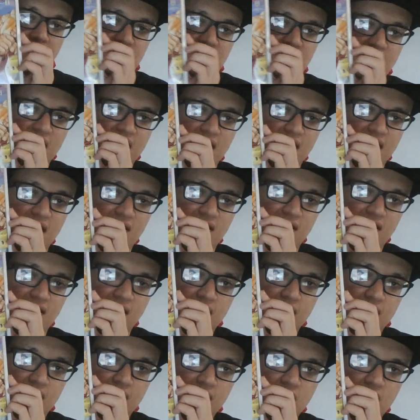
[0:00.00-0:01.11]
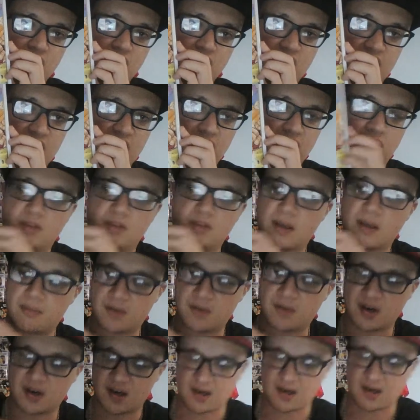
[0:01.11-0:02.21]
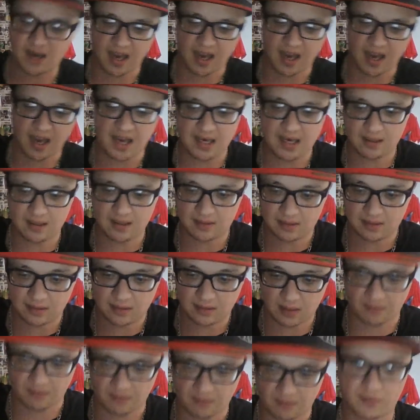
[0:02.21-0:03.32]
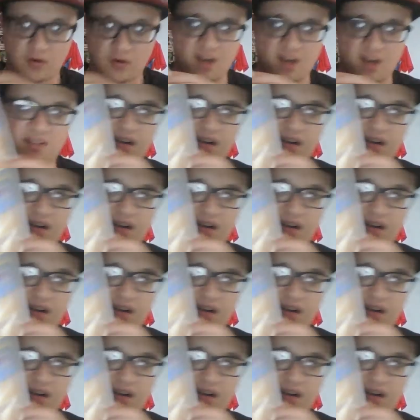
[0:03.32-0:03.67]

So here is J2 number eight, number four.